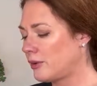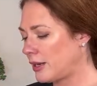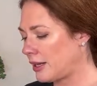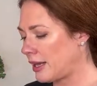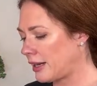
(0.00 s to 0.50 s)
and
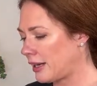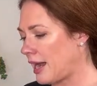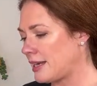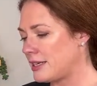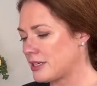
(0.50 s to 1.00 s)
I
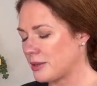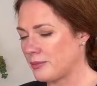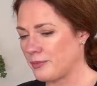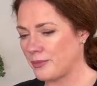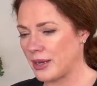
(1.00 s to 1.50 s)
need
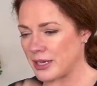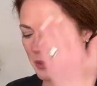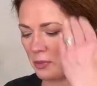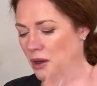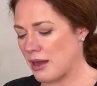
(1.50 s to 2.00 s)
to
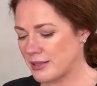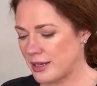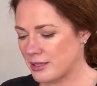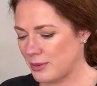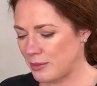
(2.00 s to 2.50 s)

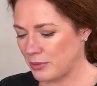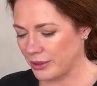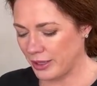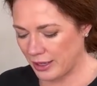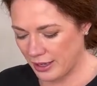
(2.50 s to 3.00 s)
process what I'm
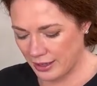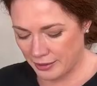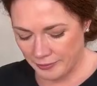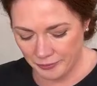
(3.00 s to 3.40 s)
looking at.